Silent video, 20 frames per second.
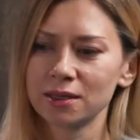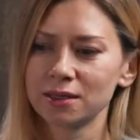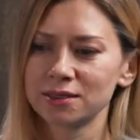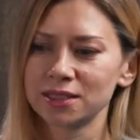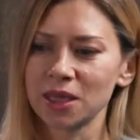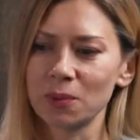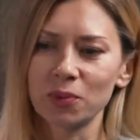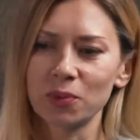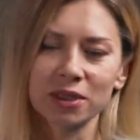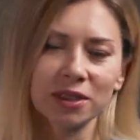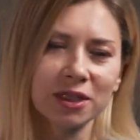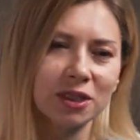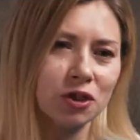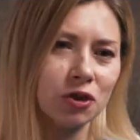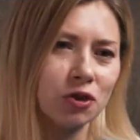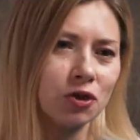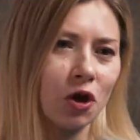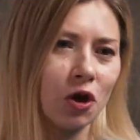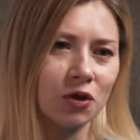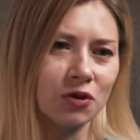separately
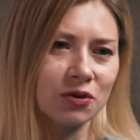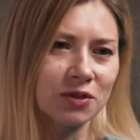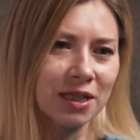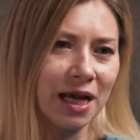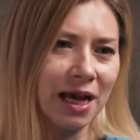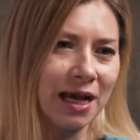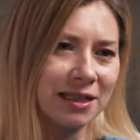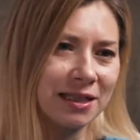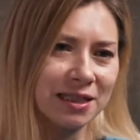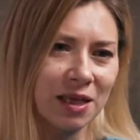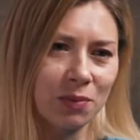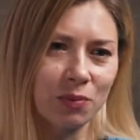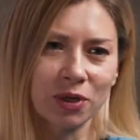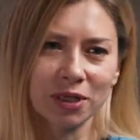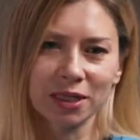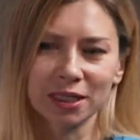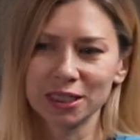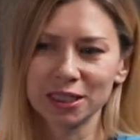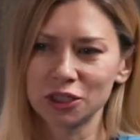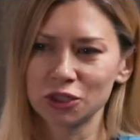to DocuSign,
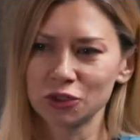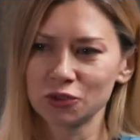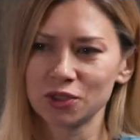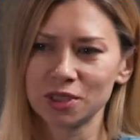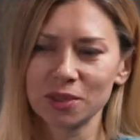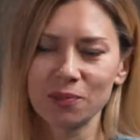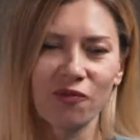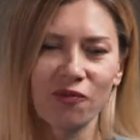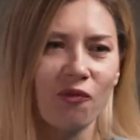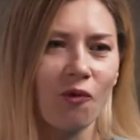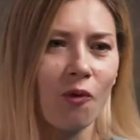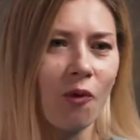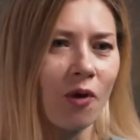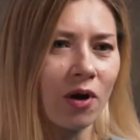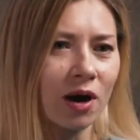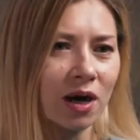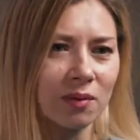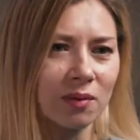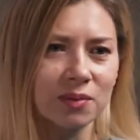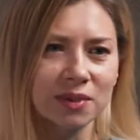separately to Zip
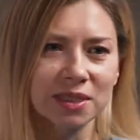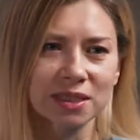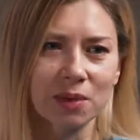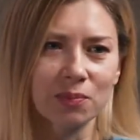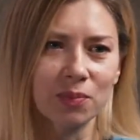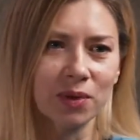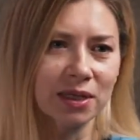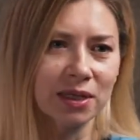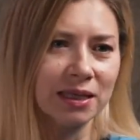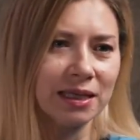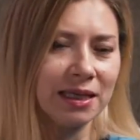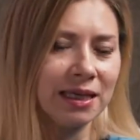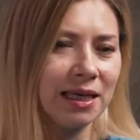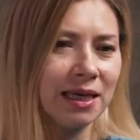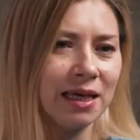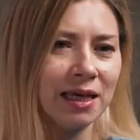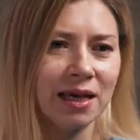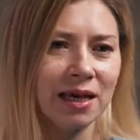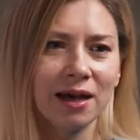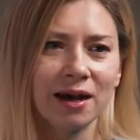forms,
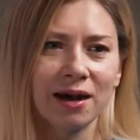separately